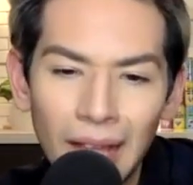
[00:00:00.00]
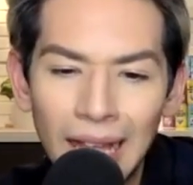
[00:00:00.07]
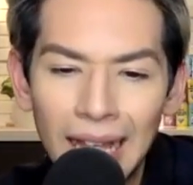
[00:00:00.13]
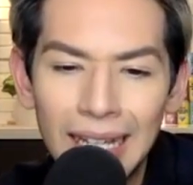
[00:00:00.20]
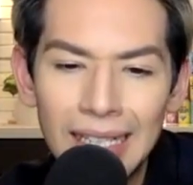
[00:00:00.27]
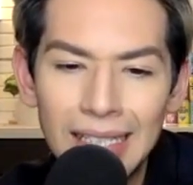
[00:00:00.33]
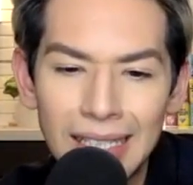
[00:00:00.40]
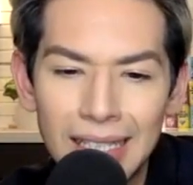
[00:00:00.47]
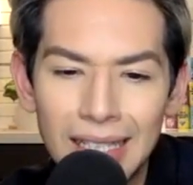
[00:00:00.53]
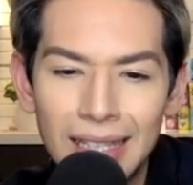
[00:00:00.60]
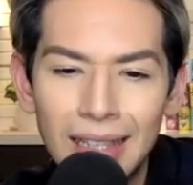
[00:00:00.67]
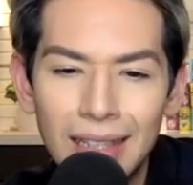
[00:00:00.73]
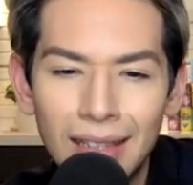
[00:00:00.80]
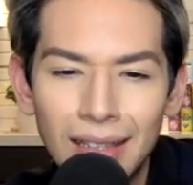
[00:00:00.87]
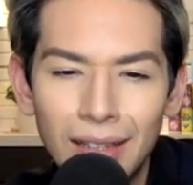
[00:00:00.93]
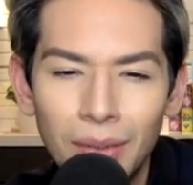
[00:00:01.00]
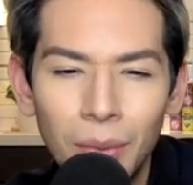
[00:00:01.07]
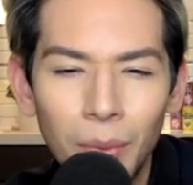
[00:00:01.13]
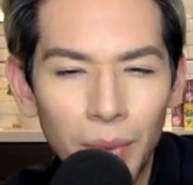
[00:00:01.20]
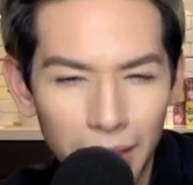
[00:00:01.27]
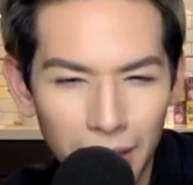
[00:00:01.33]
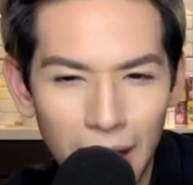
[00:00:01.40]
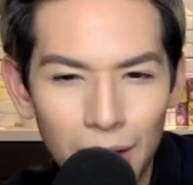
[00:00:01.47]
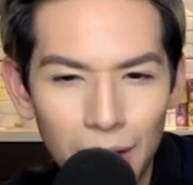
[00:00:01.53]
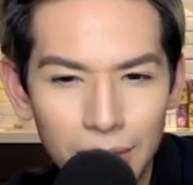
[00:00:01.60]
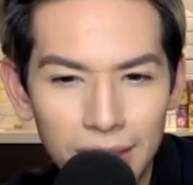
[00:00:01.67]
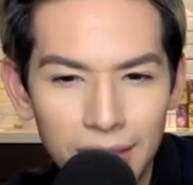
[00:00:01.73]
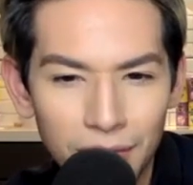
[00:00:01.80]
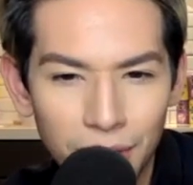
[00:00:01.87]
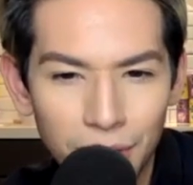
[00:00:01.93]
Is Real
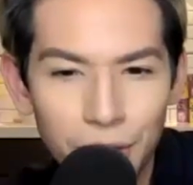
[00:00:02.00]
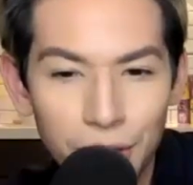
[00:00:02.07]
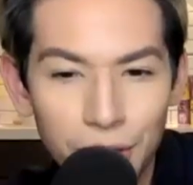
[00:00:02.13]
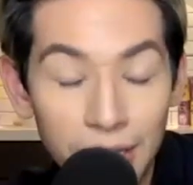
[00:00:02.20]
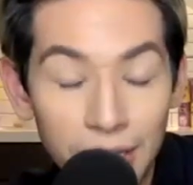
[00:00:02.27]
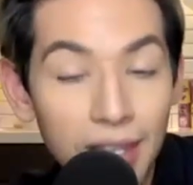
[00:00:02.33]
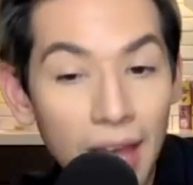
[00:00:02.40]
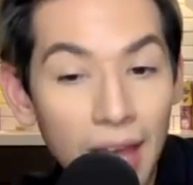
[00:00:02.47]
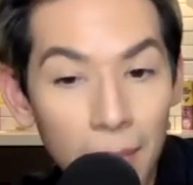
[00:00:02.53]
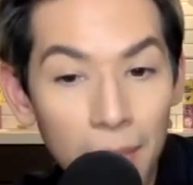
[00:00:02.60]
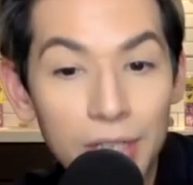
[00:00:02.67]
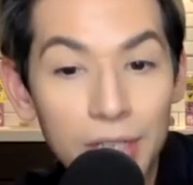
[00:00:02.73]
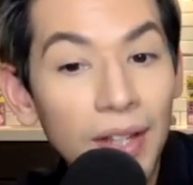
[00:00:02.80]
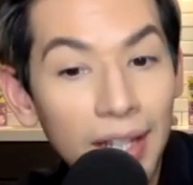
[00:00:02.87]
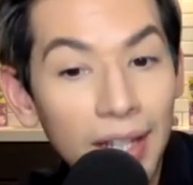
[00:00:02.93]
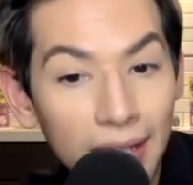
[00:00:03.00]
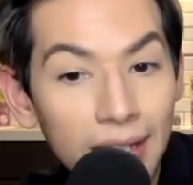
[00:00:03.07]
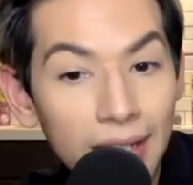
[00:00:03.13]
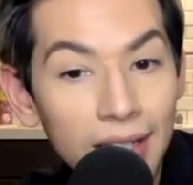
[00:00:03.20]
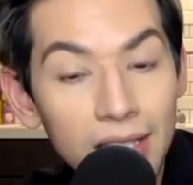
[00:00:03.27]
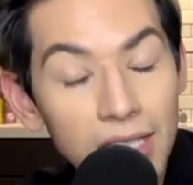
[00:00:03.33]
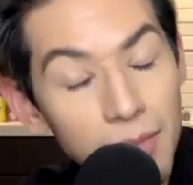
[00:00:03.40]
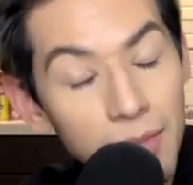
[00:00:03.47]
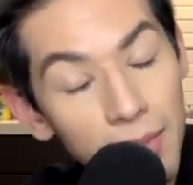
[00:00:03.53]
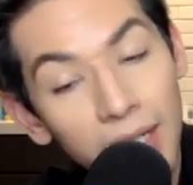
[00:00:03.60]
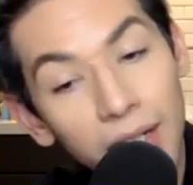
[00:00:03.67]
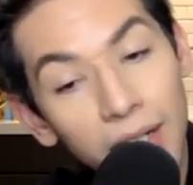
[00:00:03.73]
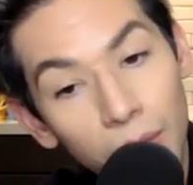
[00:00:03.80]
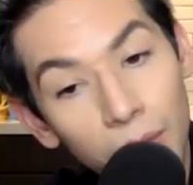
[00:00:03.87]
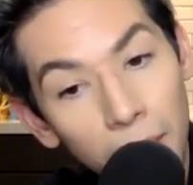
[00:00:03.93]
Houses of New Jersey that much of a hit in the
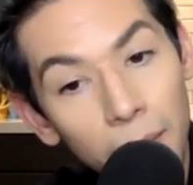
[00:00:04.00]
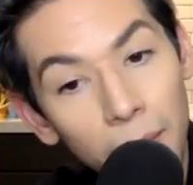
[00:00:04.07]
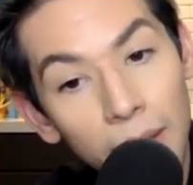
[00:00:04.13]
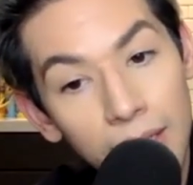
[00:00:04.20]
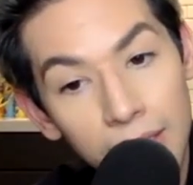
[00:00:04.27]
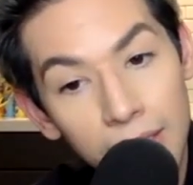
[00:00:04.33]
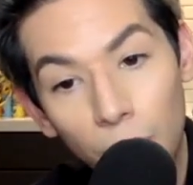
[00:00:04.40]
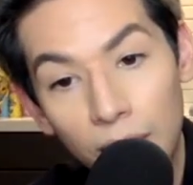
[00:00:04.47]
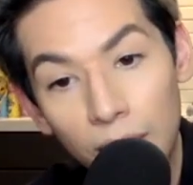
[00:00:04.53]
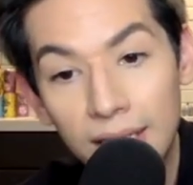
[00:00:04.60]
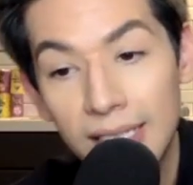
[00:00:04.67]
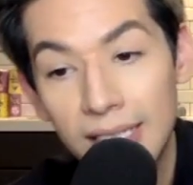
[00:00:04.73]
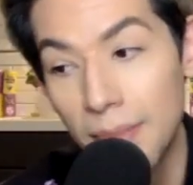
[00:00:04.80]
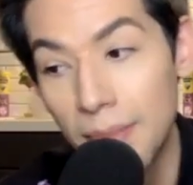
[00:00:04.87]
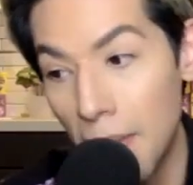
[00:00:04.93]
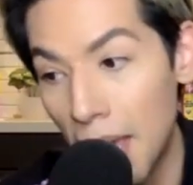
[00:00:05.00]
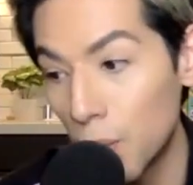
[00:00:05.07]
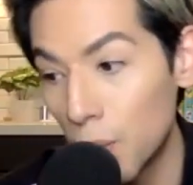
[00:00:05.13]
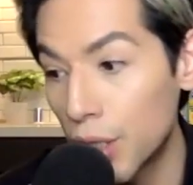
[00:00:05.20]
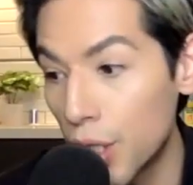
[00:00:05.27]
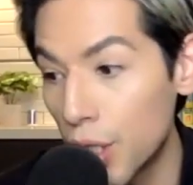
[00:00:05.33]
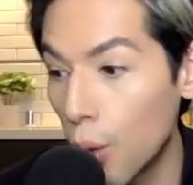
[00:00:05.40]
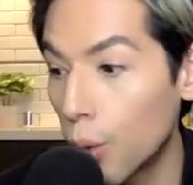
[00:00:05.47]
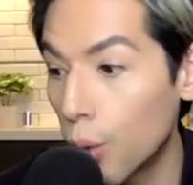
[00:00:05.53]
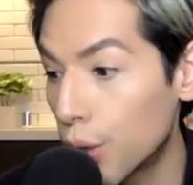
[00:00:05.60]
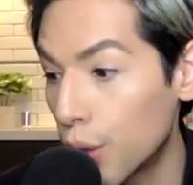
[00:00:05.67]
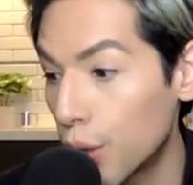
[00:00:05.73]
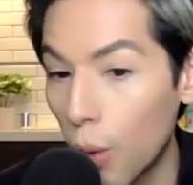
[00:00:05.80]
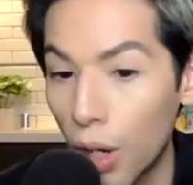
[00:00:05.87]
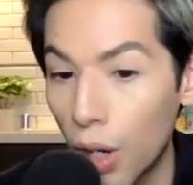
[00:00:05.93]
Dominican Republic to where these men would know who
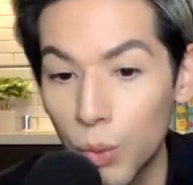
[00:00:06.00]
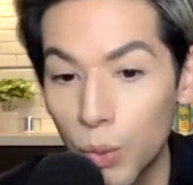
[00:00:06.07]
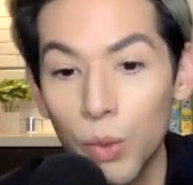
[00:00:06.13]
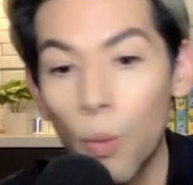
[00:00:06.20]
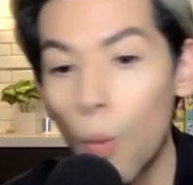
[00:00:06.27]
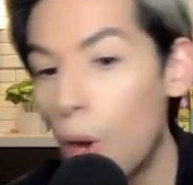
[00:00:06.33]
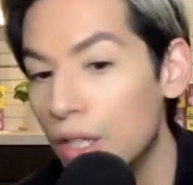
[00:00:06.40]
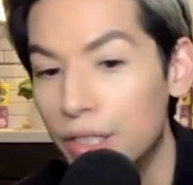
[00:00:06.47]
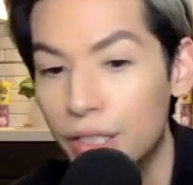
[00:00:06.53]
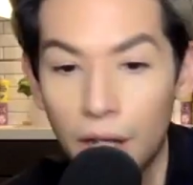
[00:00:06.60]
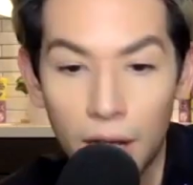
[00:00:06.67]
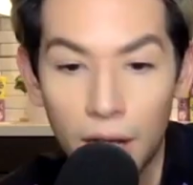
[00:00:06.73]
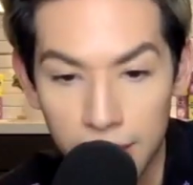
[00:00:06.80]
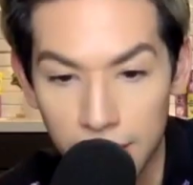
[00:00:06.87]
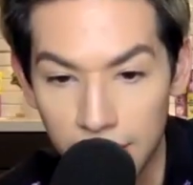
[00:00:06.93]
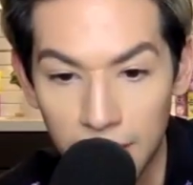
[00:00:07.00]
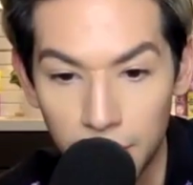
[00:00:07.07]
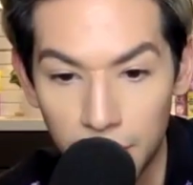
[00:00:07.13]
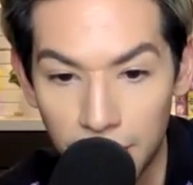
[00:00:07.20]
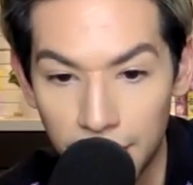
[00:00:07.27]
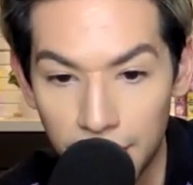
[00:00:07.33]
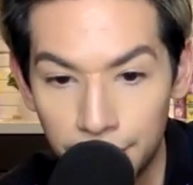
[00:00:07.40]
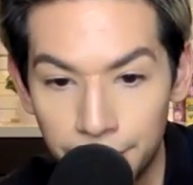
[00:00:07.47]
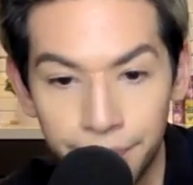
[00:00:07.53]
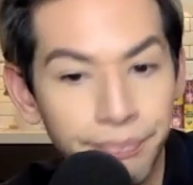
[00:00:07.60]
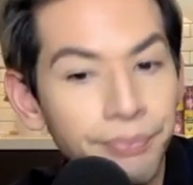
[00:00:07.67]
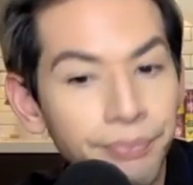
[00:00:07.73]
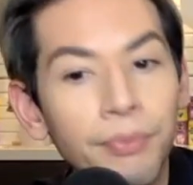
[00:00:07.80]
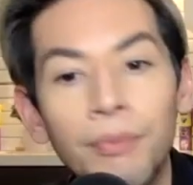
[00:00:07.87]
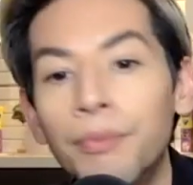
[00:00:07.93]
you are and would want to cause a scene with you?
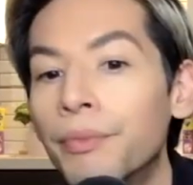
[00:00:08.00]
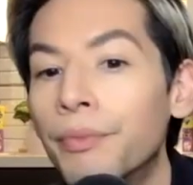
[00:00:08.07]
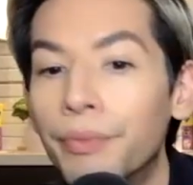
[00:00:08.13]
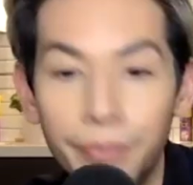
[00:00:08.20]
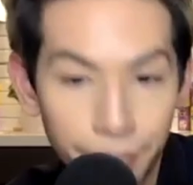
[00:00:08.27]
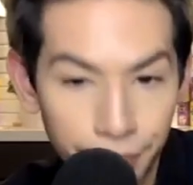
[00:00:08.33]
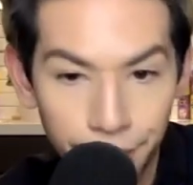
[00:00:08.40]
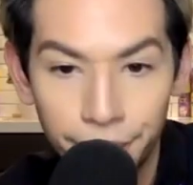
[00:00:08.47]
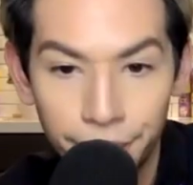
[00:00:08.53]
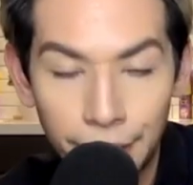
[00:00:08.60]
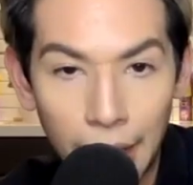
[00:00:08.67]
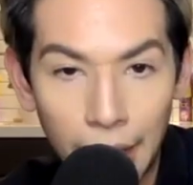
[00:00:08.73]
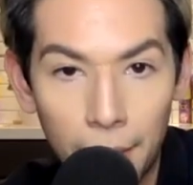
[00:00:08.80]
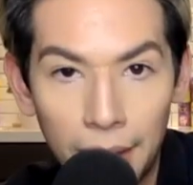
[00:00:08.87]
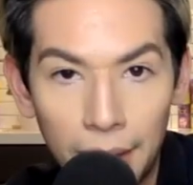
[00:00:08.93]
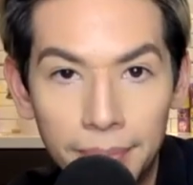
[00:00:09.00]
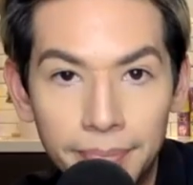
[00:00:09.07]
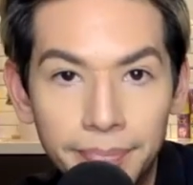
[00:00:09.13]
Come on.